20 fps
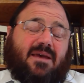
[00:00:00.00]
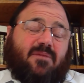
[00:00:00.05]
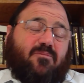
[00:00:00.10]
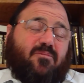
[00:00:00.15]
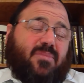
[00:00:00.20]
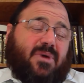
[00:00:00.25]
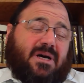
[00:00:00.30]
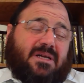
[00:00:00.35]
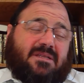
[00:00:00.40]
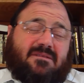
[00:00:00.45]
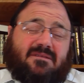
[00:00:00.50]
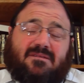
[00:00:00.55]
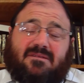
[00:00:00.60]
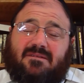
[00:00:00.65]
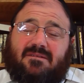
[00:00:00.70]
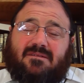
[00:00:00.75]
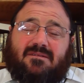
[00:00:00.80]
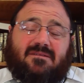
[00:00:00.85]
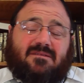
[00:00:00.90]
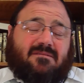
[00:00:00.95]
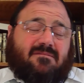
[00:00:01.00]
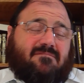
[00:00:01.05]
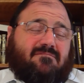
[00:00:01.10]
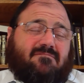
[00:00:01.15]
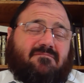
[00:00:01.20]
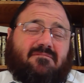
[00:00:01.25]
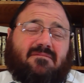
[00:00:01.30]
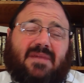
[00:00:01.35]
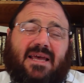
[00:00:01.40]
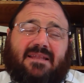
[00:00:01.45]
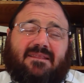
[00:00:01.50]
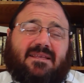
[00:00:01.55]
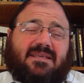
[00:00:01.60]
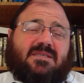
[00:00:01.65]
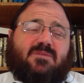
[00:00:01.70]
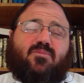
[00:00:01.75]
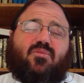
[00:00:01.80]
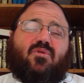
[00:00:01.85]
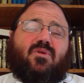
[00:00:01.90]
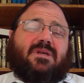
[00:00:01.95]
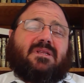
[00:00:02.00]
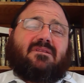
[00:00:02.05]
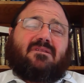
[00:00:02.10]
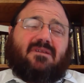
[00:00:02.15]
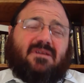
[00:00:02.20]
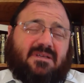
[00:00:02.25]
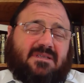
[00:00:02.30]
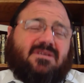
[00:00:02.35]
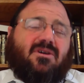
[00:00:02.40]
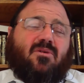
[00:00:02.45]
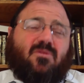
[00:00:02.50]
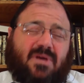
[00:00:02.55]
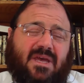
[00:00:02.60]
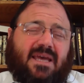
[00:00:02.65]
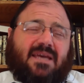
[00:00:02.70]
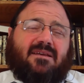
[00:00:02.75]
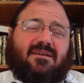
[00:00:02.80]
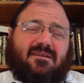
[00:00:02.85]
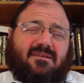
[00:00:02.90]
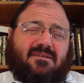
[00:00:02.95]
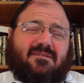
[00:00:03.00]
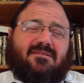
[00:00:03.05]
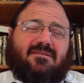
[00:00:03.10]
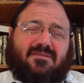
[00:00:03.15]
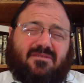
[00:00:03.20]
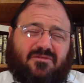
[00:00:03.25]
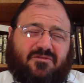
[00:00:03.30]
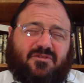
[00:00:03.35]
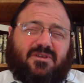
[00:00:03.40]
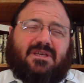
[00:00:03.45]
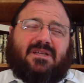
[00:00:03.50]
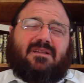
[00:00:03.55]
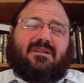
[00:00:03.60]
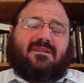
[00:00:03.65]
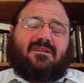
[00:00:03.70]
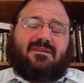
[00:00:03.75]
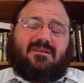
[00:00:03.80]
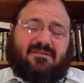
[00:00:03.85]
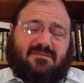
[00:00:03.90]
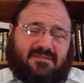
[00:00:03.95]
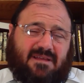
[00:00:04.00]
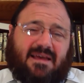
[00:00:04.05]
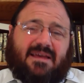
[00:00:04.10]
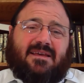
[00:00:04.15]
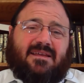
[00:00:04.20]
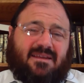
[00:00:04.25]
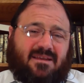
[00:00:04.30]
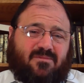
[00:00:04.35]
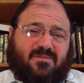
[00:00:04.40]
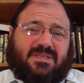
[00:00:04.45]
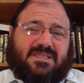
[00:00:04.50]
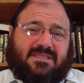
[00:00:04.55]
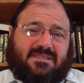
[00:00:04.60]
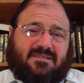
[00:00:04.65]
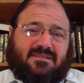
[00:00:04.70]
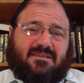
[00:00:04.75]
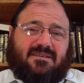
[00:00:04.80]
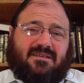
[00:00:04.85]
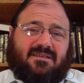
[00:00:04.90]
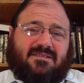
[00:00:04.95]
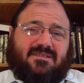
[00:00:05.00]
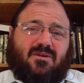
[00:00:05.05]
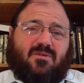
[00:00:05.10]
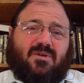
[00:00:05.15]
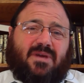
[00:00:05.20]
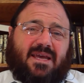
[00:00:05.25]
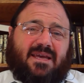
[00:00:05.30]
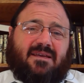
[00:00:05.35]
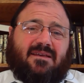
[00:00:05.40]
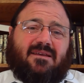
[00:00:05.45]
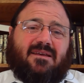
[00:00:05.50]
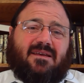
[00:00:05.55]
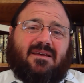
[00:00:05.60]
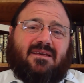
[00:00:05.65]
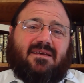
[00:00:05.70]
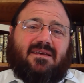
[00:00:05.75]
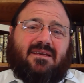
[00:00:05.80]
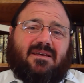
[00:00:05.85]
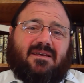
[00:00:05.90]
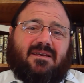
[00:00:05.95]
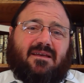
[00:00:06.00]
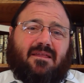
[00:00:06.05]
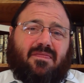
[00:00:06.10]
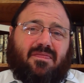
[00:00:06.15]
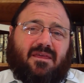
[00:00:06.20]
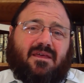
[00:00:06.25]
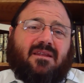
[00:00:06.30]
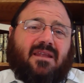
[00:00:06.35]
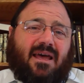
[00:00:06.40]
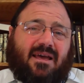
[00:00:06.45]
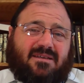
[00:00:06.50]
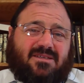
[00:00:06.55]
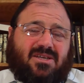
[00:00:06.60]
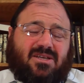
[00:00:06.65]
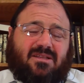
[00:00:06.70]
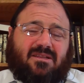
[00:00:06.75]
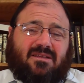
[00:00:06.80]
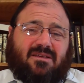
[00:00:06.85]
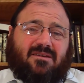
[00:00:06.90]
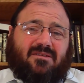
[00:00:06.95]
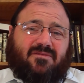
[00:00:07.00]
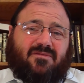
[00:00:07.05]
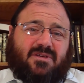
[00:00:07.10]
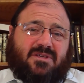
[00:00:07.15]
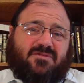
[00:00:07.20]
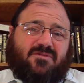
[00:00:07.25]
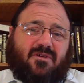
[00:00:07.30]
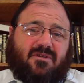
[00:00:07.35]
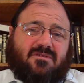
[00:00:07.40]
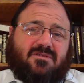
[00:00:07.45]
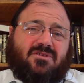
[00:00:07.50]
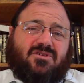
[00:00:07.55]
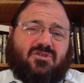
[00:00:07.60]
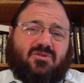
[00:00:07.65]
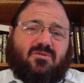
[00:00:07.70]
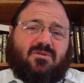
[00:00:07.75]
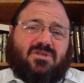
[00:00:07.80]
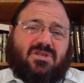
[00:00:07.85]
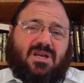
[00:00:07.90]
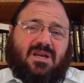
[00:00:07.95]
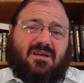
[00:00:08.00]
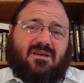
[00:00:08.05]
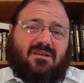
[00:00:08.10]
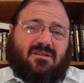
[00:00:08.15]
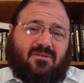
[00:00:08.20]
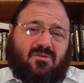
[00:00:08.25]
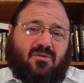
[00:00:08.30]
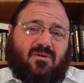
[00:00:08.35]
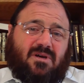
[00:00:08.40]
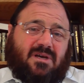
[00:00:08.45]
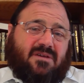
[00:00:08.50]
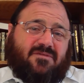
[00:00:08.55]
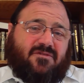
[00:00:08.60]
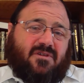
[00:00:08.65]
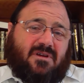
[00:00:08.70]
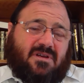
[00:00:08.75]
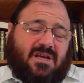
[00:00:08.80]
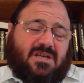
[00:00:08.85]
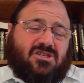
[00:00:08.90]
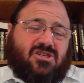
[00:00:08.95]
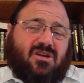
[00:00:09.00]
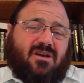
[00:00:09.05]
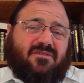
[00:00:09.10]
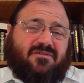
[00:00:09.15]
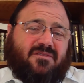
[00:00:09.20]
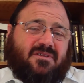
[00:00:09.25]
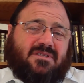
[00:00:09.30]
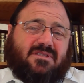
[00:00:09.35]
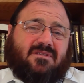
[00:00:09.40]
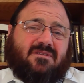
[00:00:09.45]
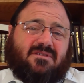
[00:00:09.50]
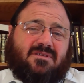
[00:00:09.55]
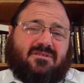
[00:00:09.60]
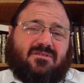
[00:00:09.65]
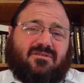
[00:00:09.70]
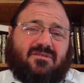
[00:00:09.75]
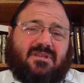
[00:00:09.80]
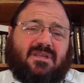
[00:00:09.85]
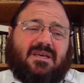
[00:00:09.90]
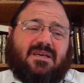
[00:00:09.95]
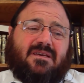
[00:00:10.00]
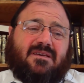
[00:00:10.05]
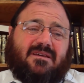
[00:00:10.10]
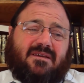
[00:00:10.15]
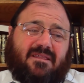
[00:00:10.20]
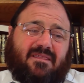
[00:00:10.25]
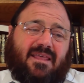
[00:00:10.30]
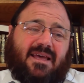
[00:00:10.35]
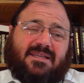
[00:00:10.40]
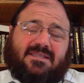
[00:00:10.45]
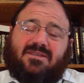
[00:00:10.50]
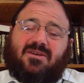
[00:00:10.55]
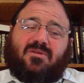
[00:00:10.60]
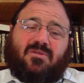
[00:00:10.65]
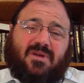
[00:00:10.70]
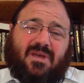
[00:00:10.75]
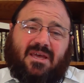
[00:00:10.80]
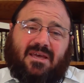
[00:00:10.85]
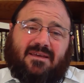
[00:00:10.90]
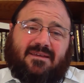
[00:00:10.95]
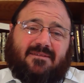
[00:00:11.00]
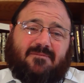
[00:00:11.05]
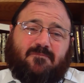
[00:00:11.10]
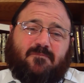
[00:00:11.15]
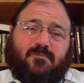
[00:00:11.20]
But at this point, it's okay to feel Dayan Emes. It's okay theologically, as far as Jewish law, as far as Hashkafa is concerned, that's okay.